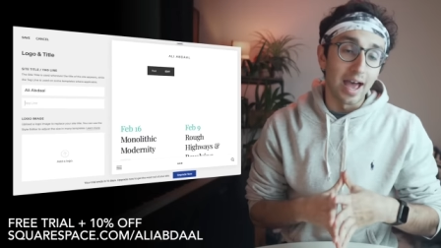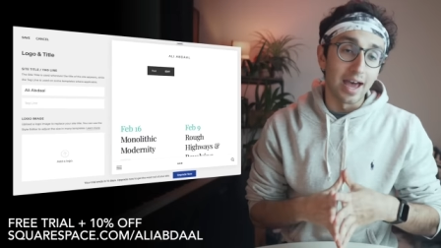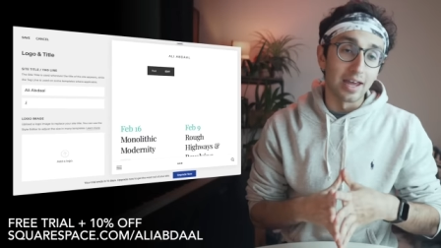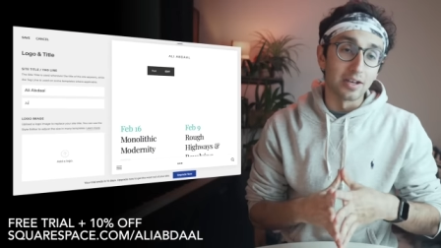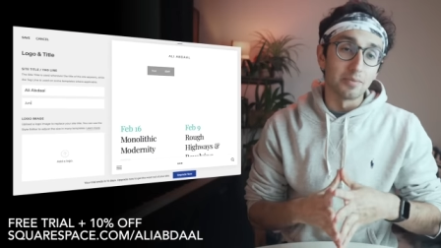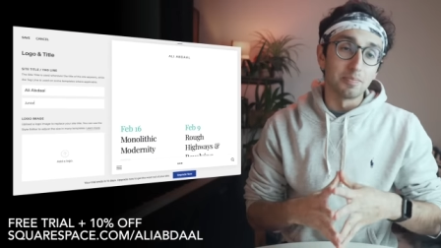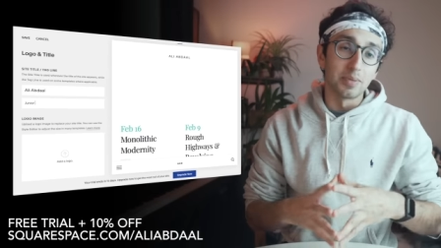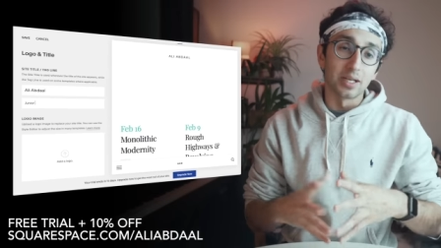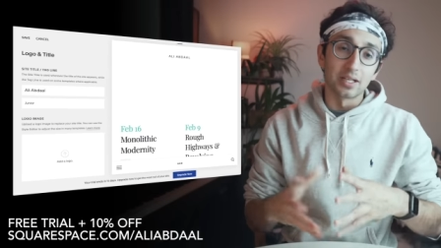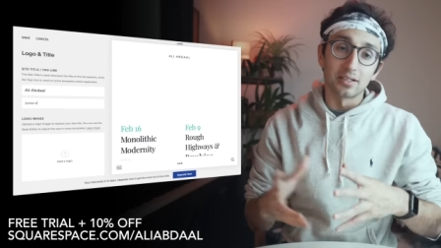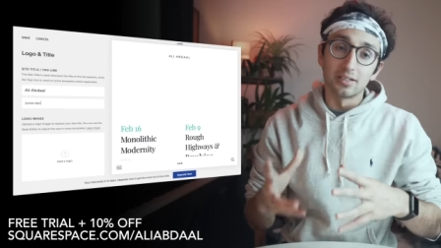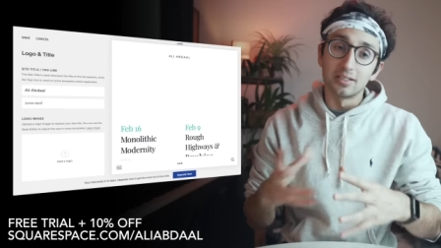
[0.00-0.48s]

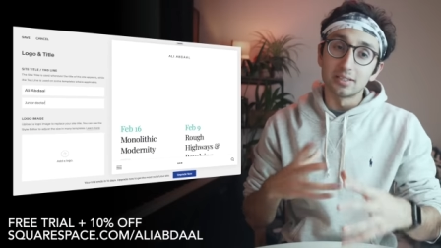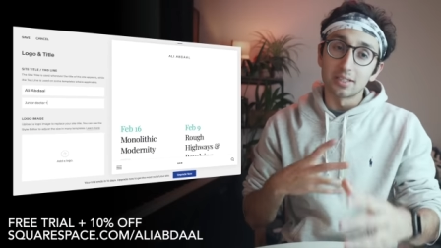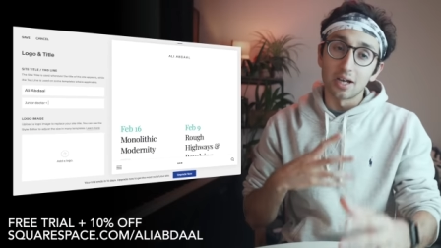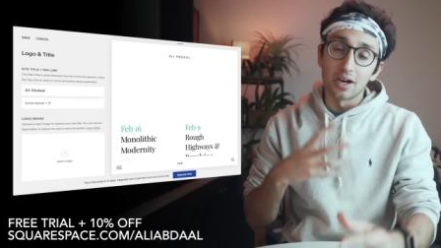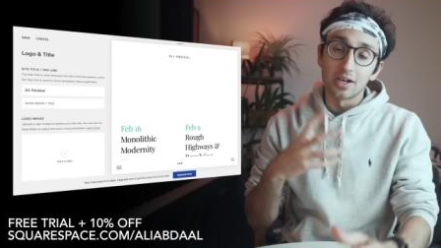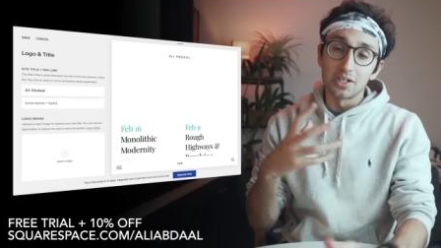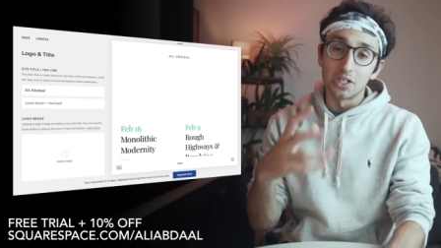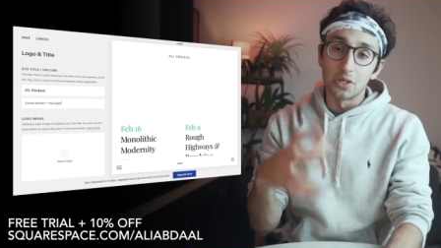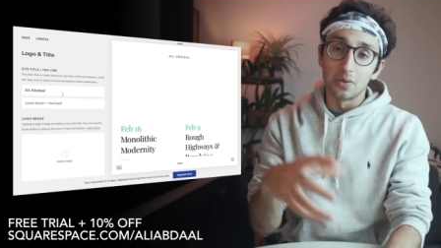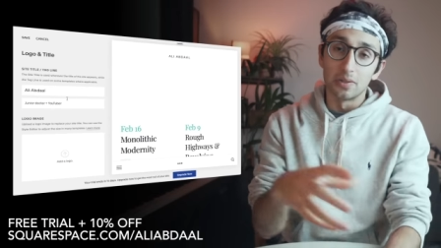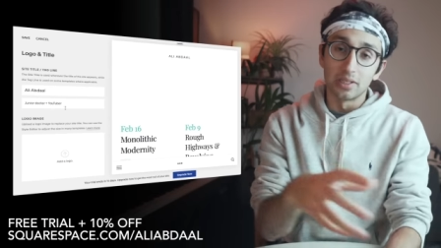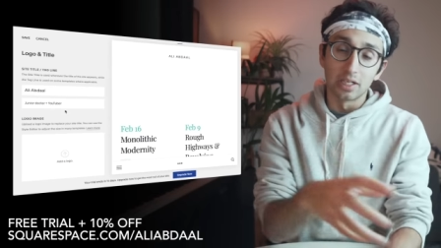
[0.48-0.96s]
And because
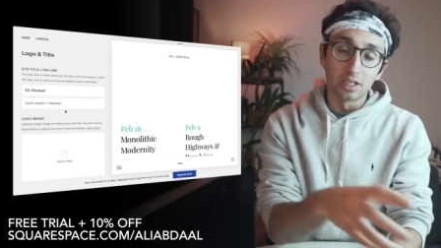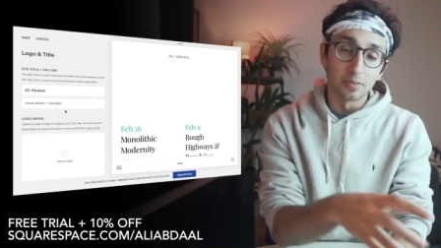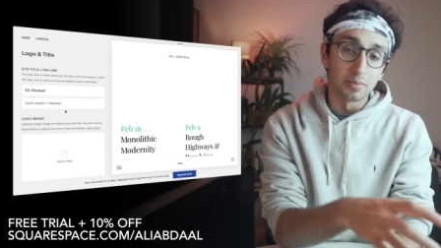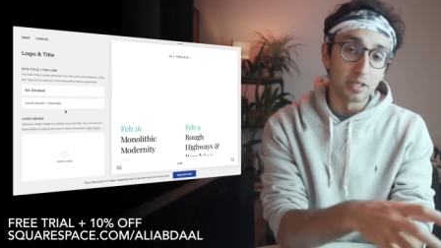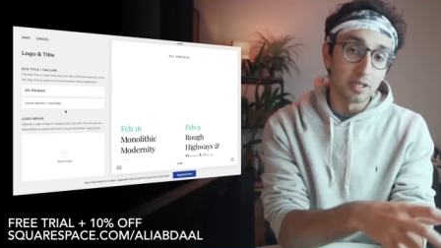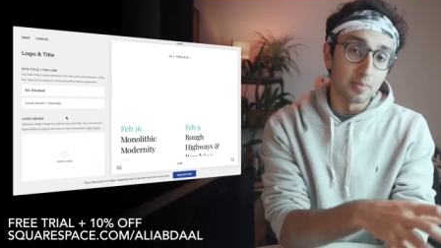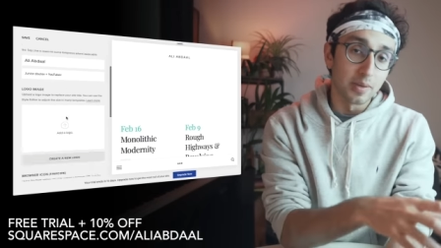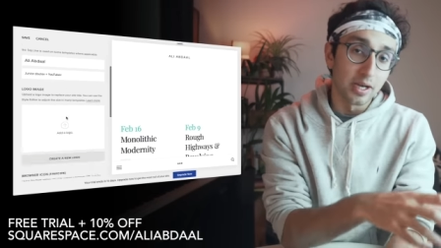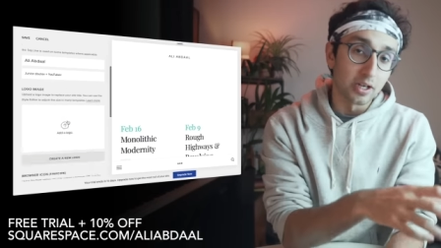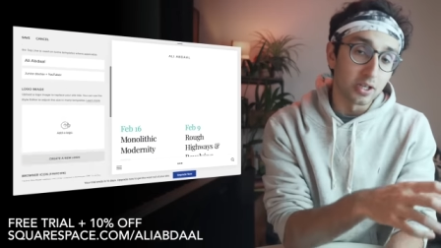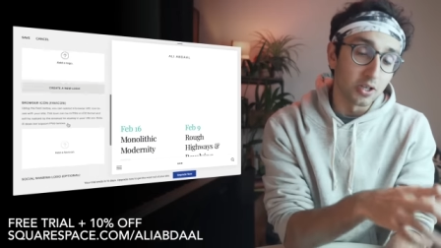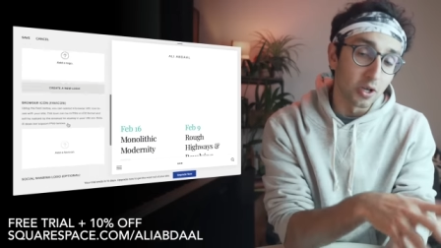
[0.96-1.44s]
I know a little
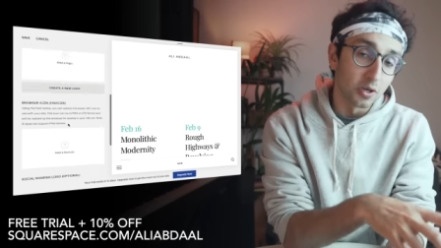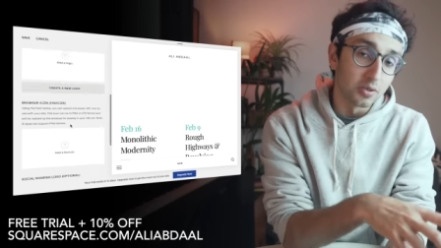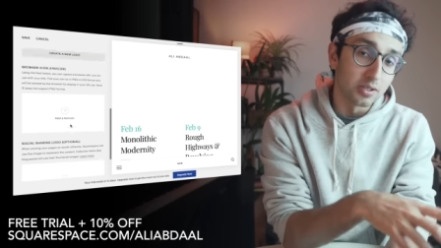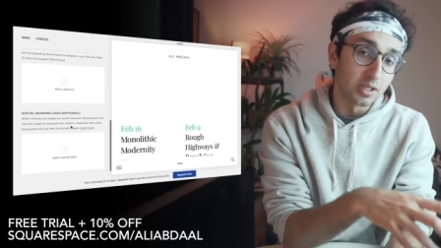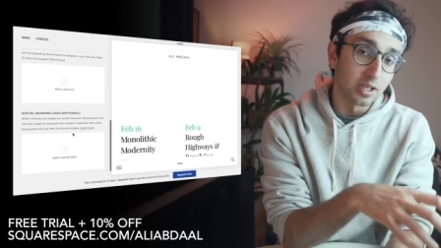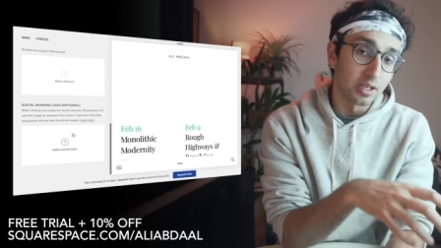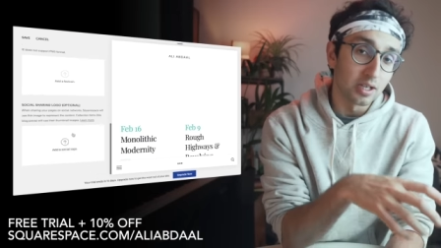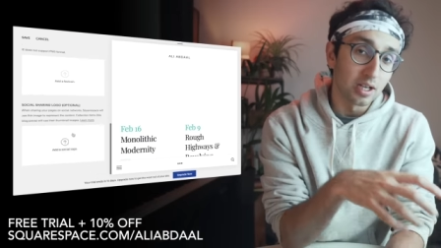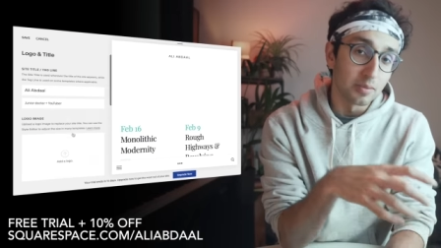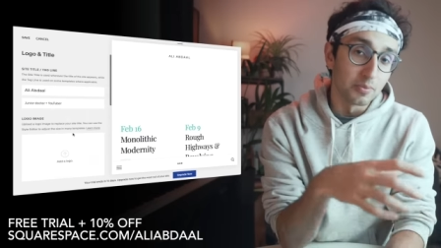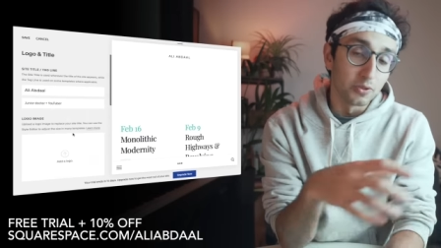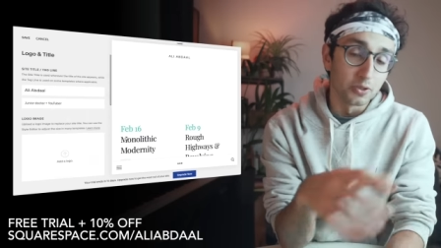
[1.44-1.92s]
bit about
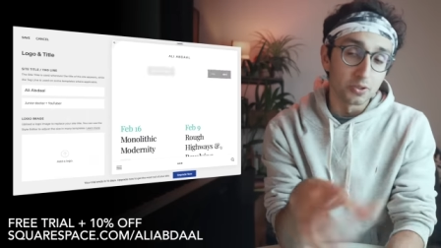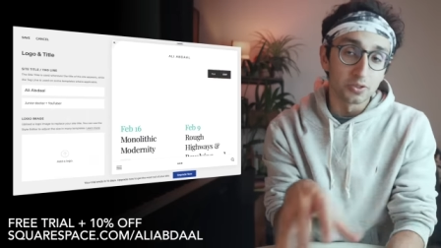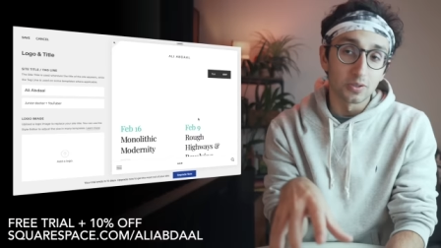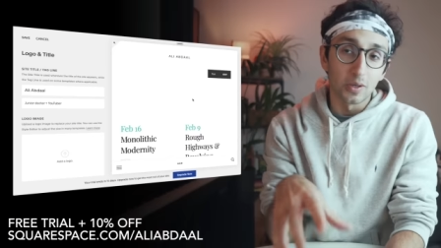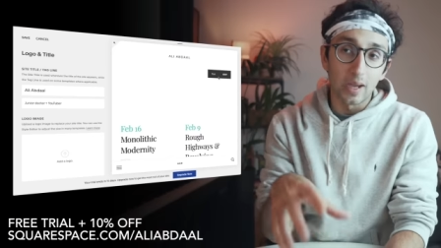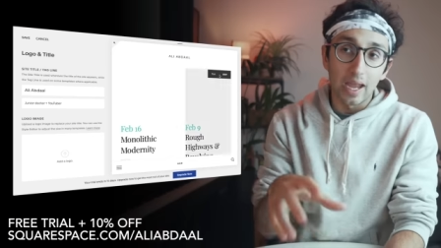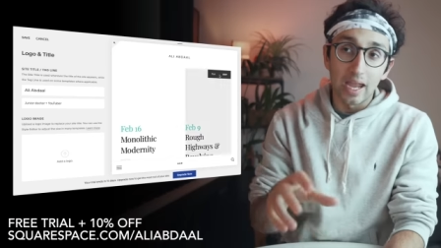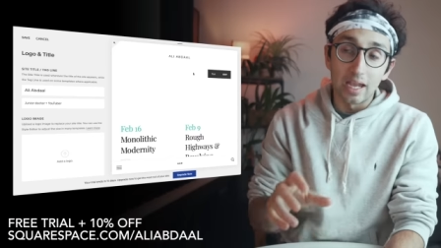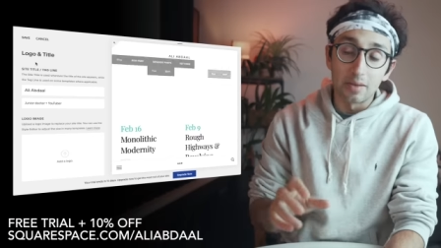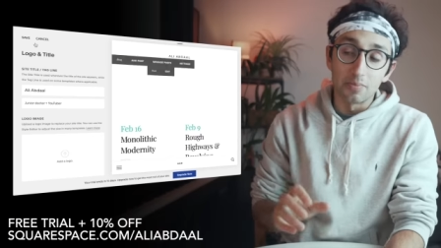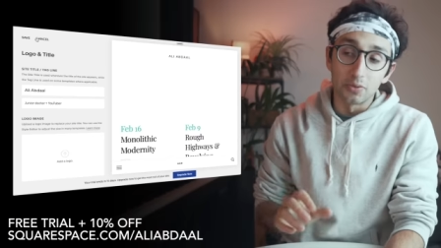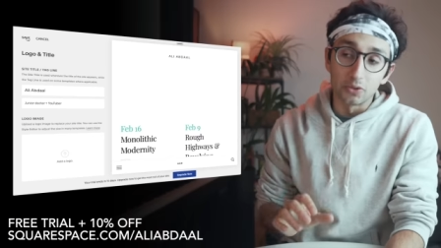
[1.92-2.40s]
coding, I'm
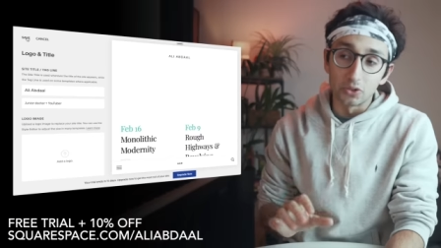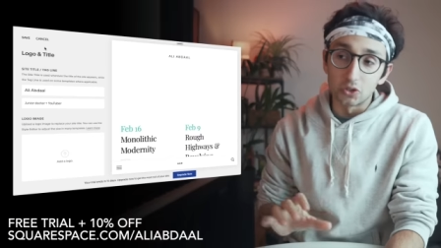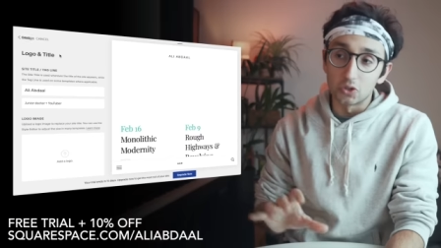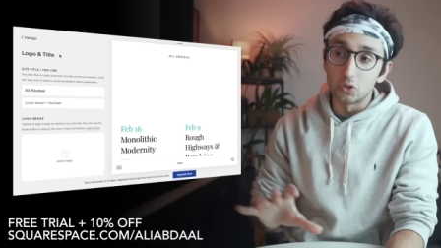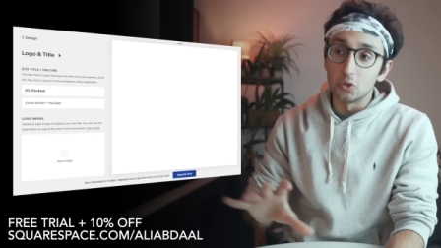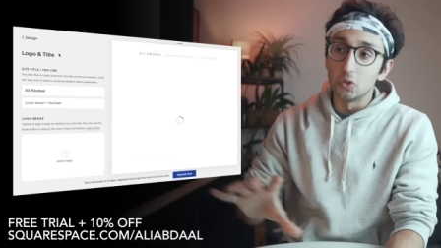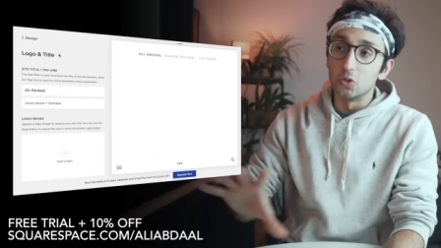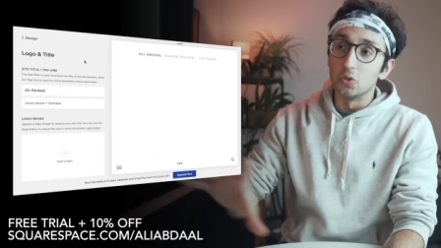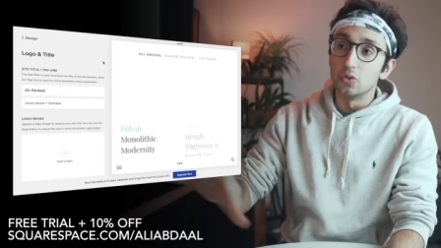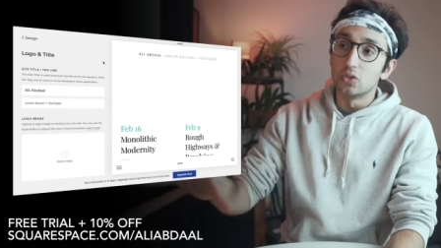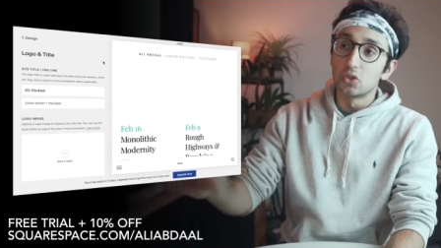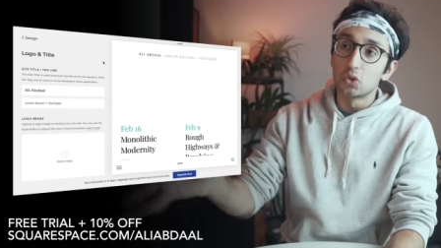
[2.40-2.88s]
also able
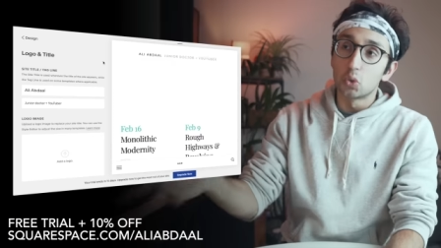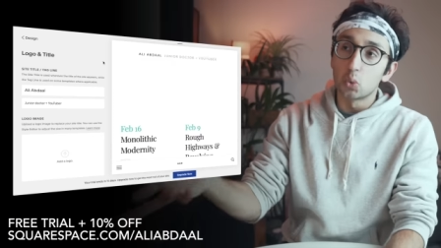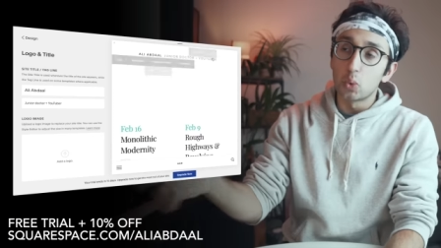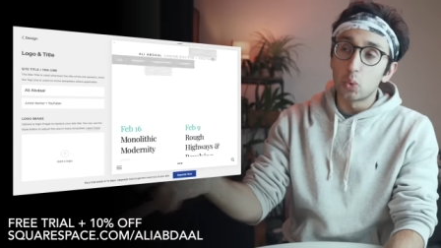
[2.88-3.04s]
to